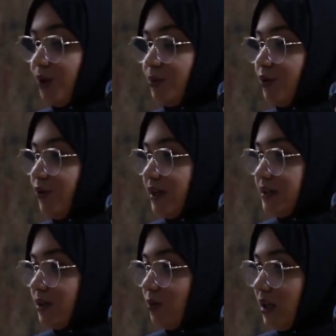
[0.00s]

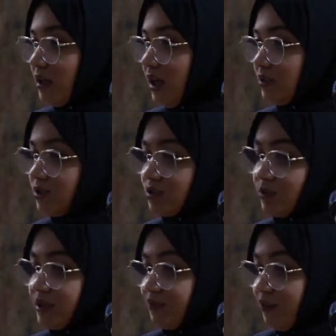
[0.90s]
providing
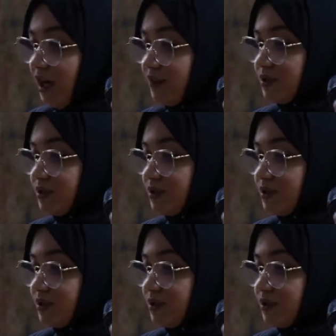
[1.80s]
125